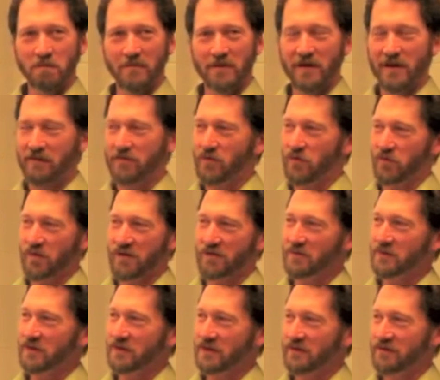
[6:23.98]
Never would have
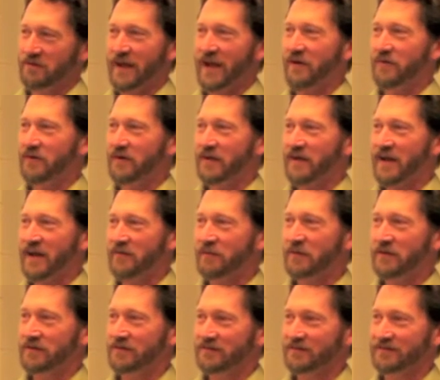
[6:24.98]
believed that would
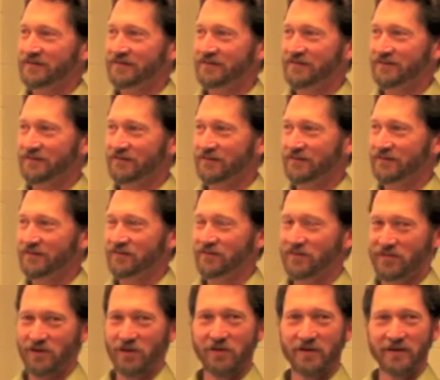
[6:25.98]
happen.
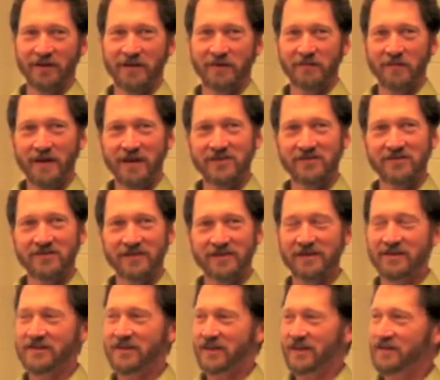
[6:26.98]
Totally amazed that
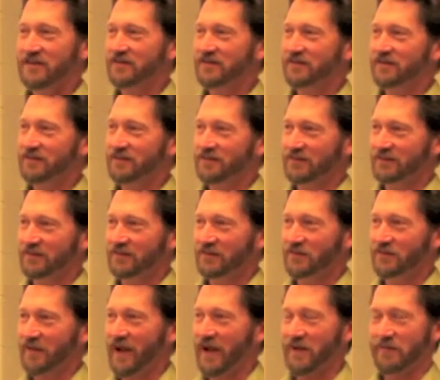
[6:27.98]
it did.
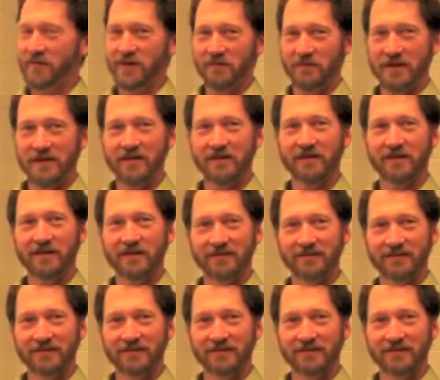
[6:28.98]
Happy to be here.